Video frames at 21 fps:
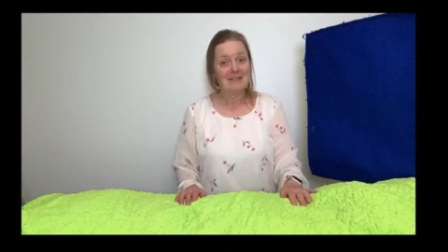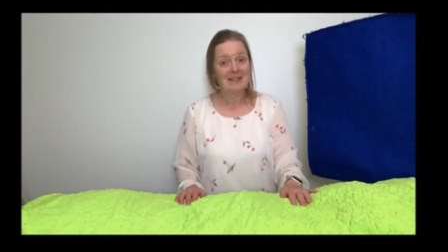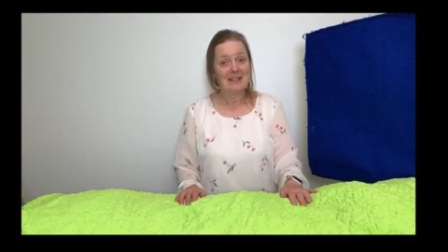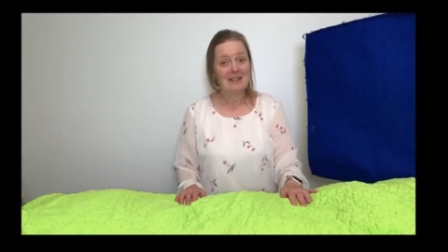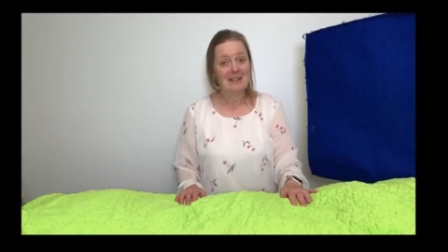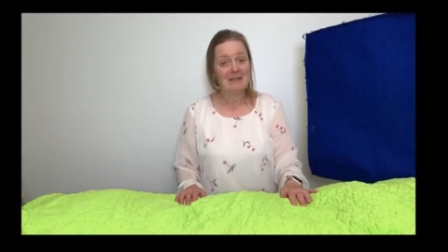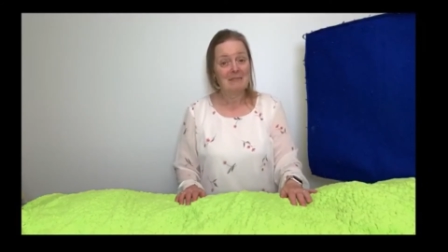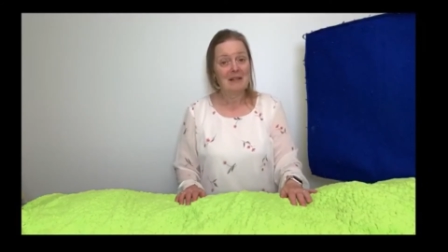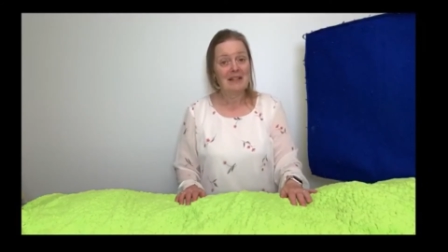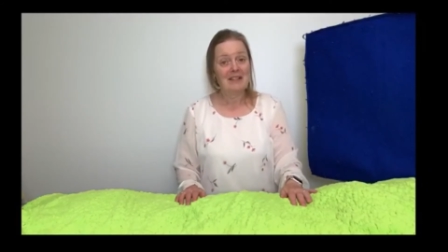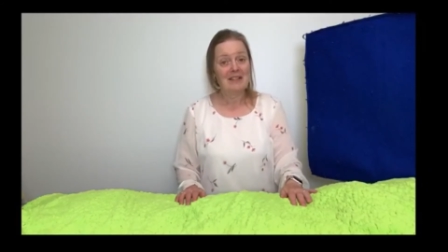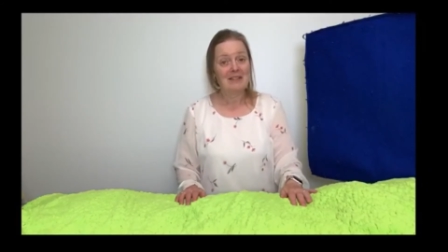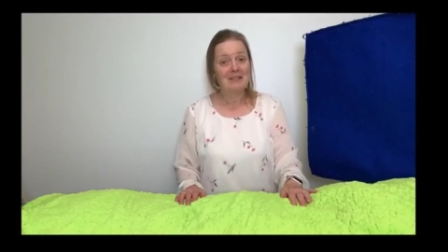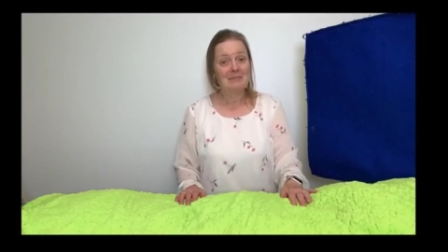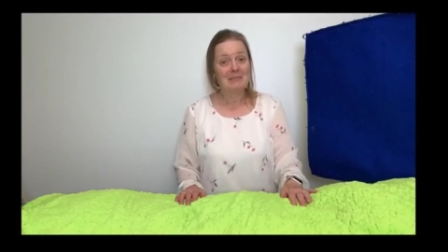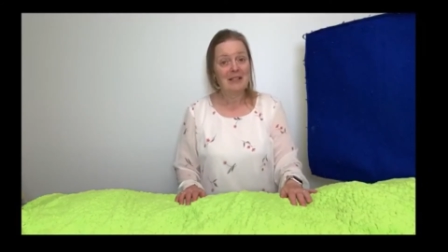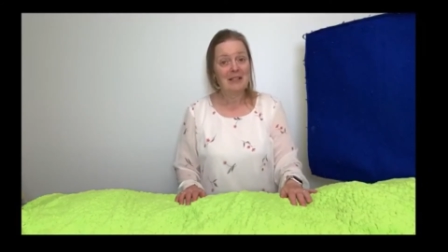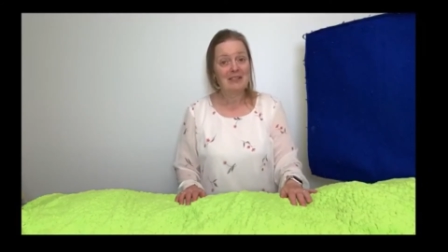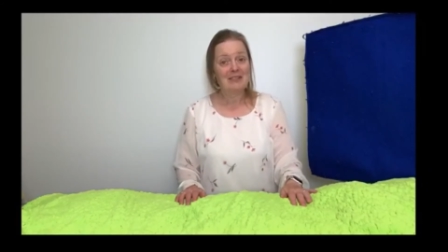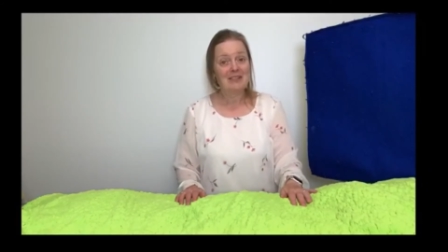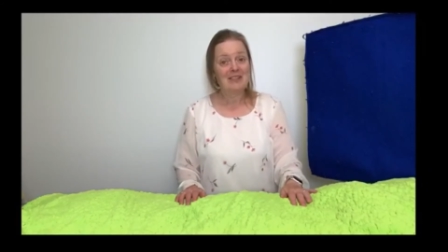can make your
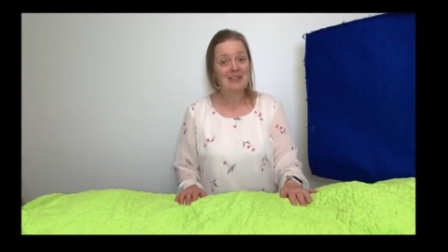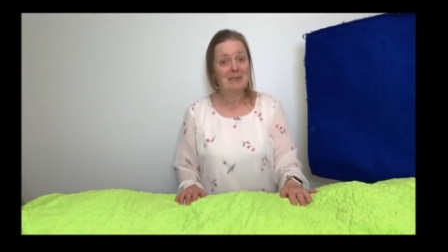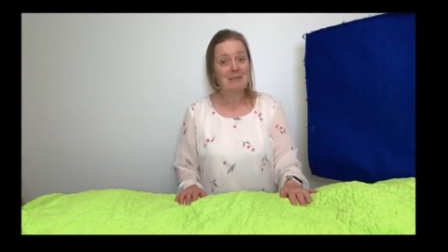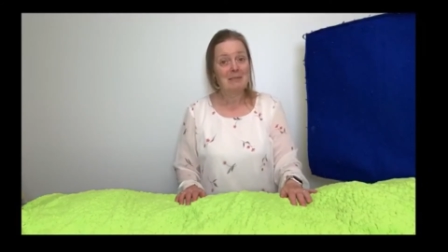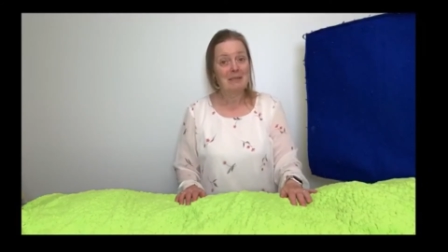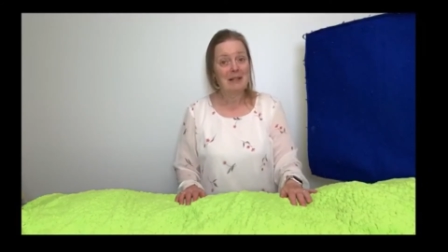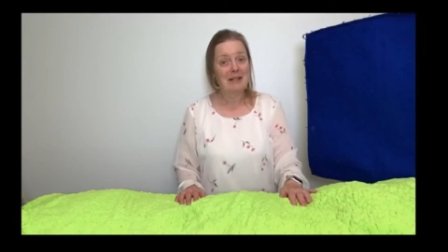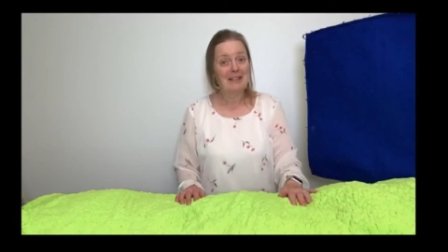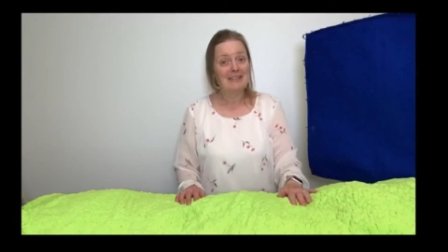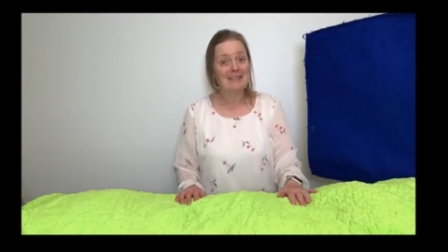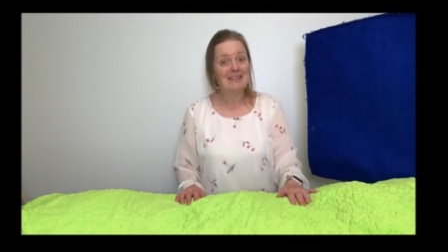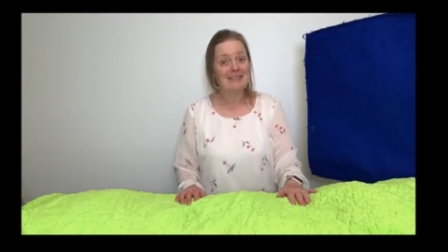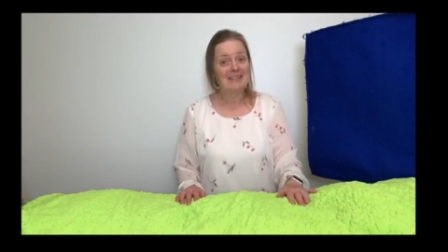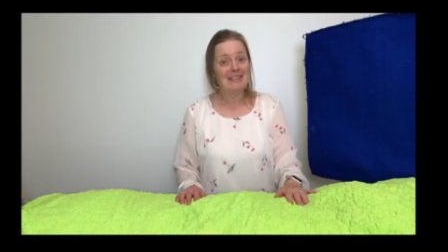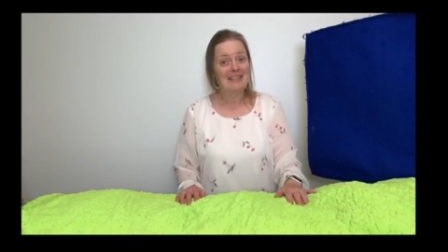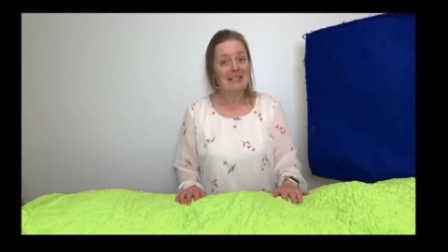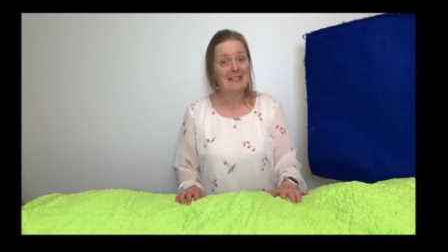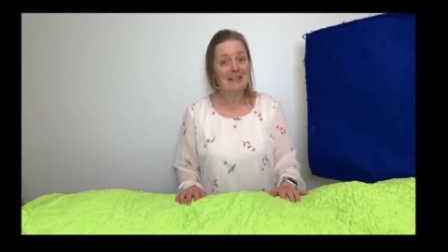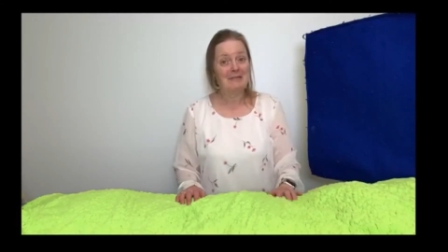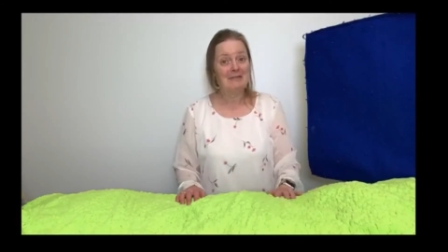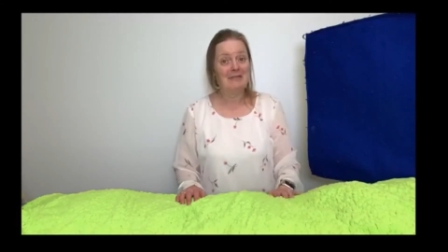picture sparkly
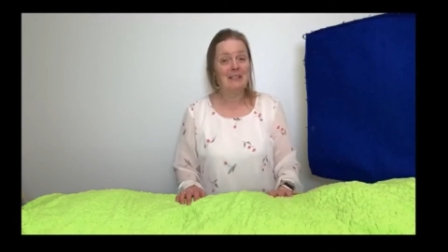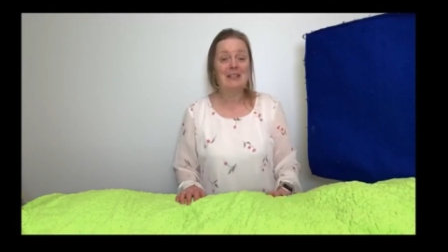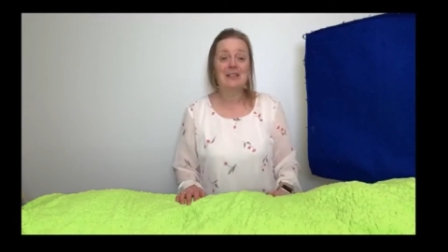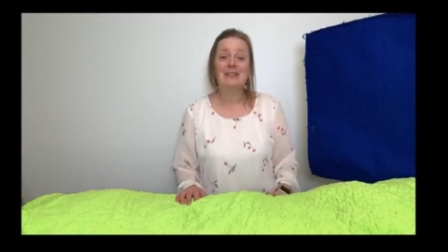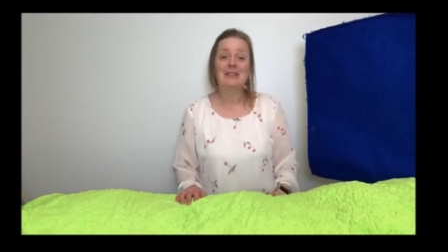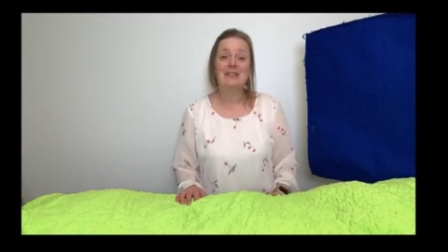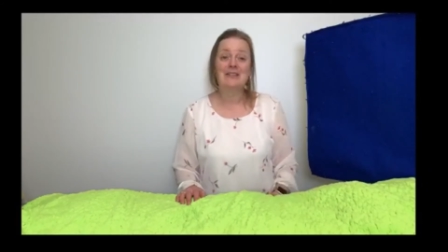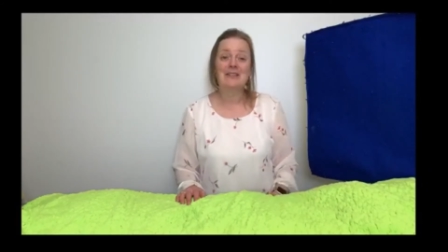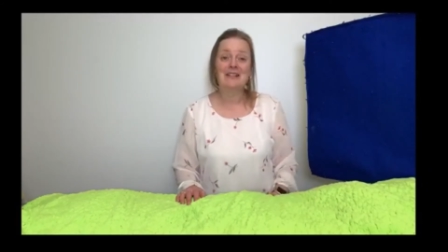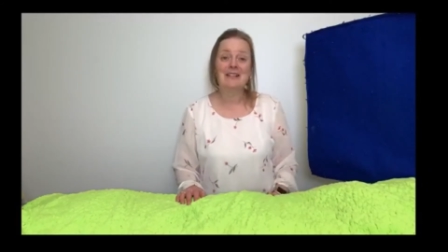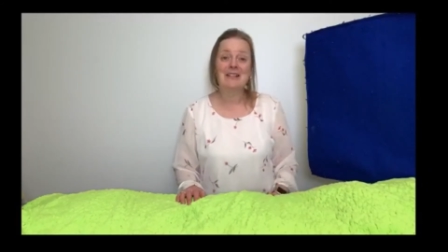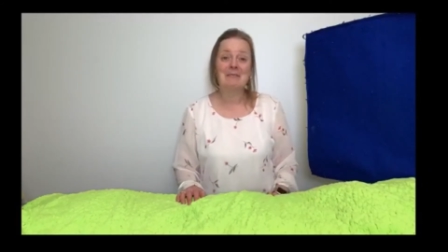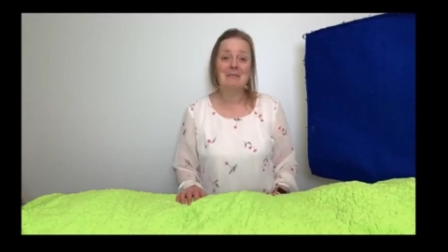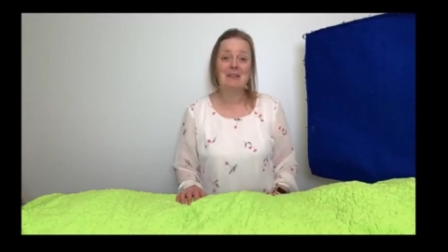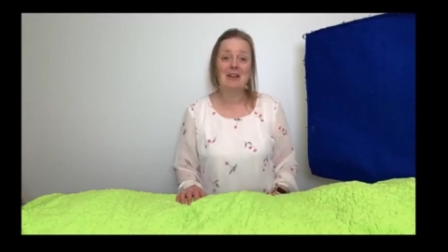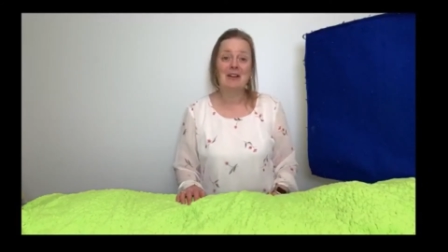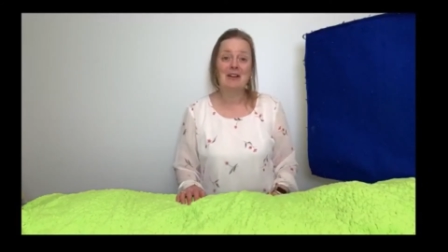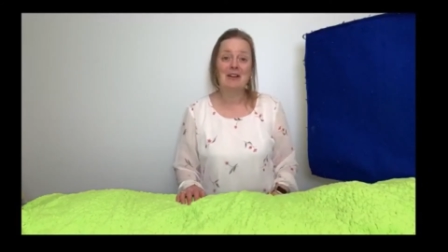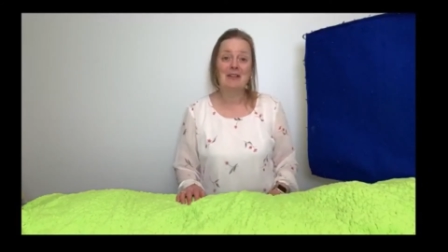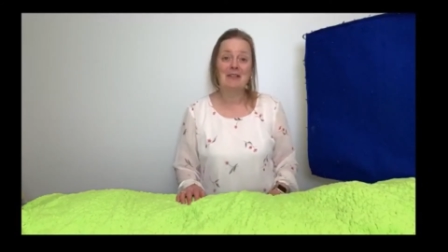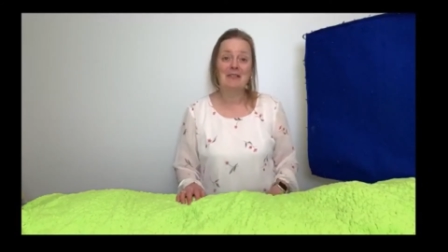if you glue some on.